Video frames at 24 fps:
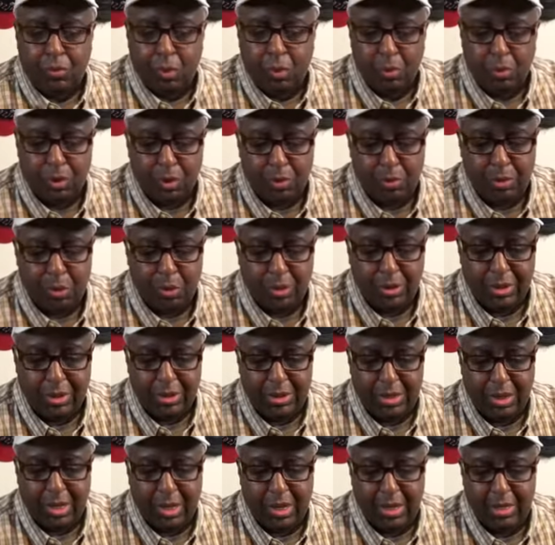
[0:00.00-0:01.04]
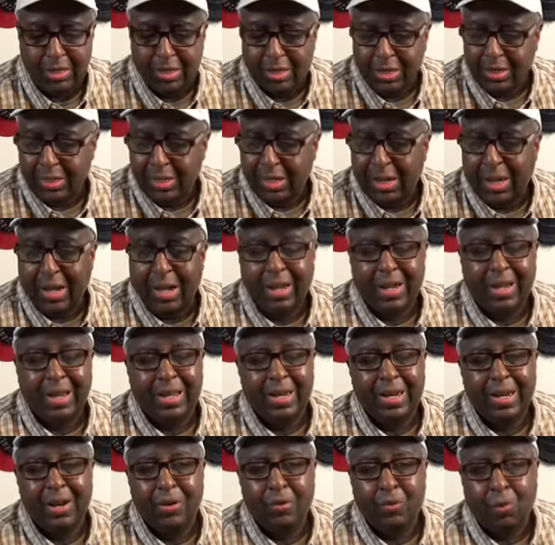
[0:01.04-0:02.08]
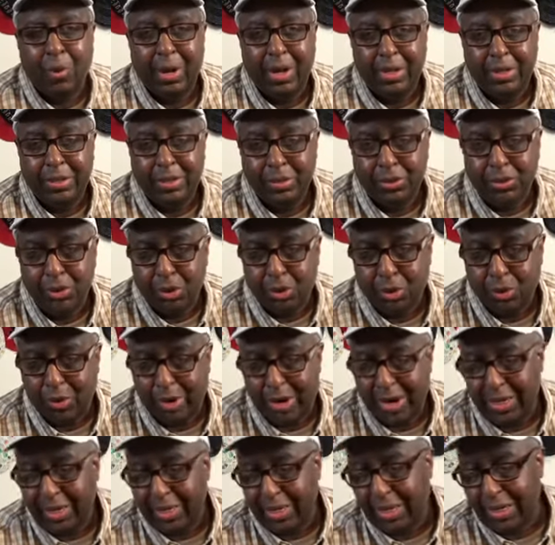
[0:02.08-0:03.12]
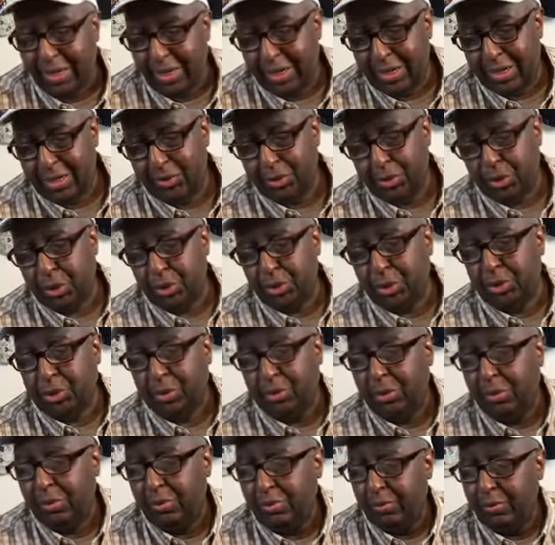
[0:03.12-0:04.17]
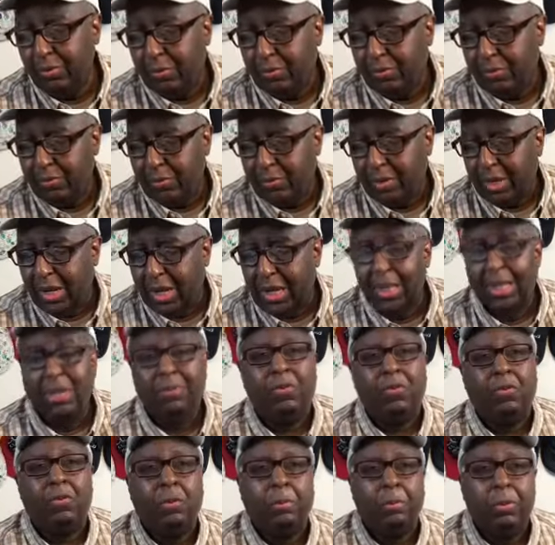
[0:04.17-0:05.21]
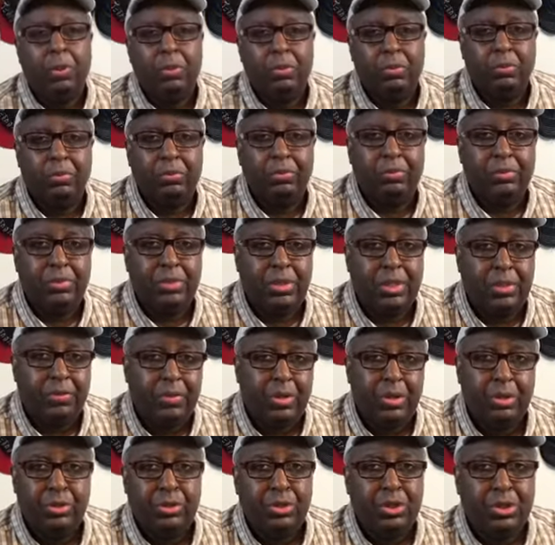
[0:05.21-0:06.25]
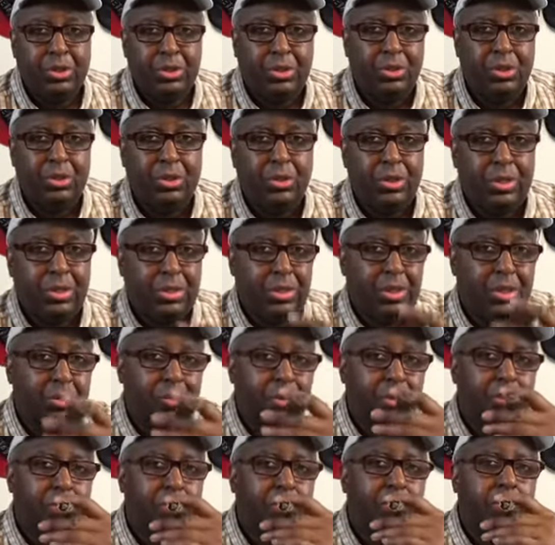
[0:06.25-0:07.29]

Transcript: Smoke this again. I cannot wait to try the Churchill and the Riverboat. See if they're just as good as this one.